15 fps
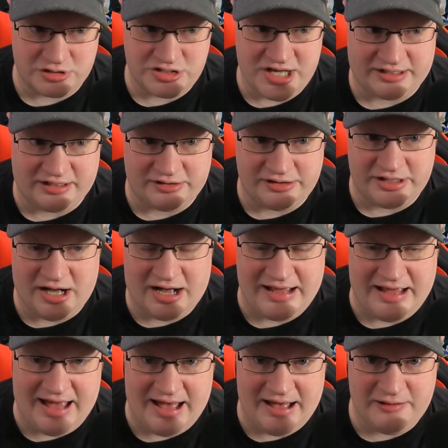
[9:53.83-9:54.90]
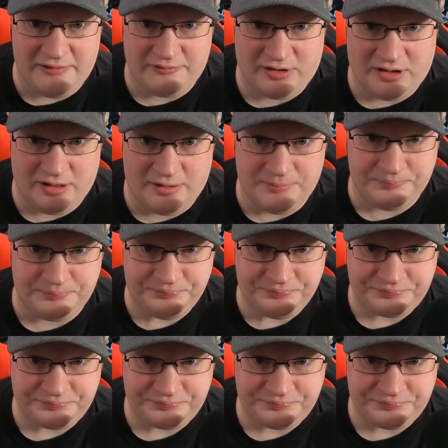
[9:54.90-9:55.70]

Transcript: Technically, I have um,